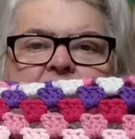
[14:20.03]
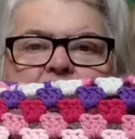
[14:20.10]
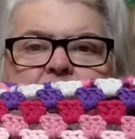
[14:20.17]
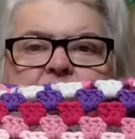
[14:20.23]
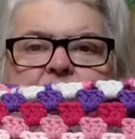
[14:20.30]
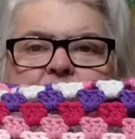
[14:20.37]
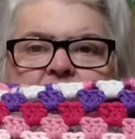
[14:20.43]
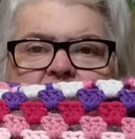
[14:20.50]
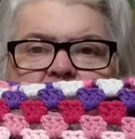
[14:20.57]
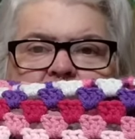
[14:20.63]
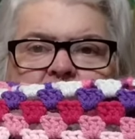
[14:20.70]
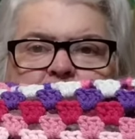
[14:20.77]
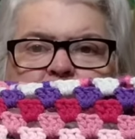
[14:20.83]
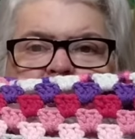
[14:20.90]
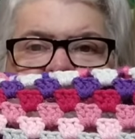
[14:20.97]
I went around
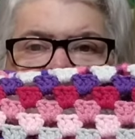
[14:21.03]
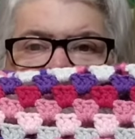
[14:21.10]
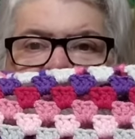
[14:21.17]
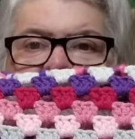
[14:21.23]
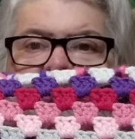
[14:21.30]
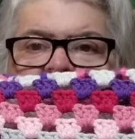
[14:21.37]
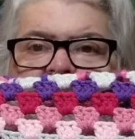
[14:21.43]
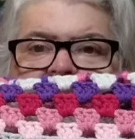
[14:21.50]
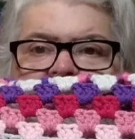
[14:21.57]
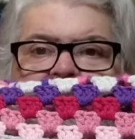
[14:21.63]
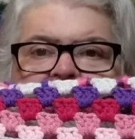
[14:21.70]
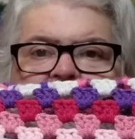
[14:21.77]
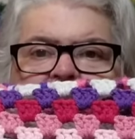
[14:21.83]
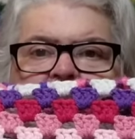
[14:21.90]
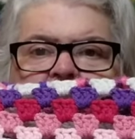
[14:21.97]
them with the
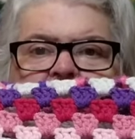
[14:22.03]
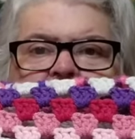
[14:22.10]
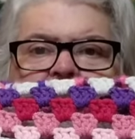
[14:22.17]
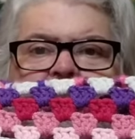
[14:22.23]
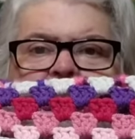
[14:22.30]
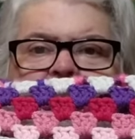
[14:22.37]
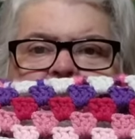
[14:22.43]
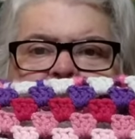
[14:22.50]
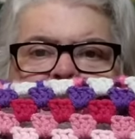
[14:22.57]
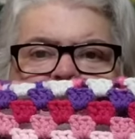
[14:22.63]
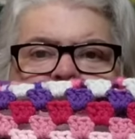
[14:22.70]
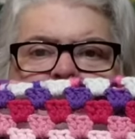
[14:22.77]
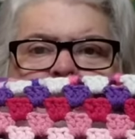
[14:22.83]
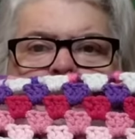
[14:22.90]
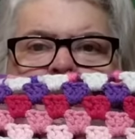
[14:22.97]
variegated yarn and then a
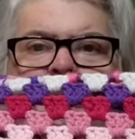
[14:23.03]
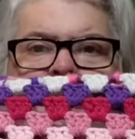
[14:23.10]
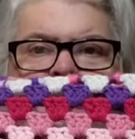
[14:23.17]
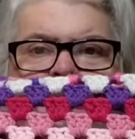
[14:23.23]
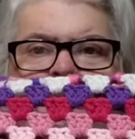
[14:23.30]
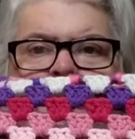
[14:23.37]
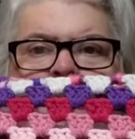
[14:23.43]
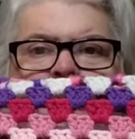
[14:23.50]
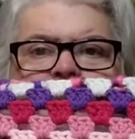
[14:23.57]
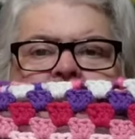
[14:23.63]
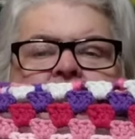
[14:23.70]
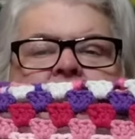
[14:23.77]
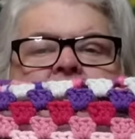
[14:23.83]
gray yarn.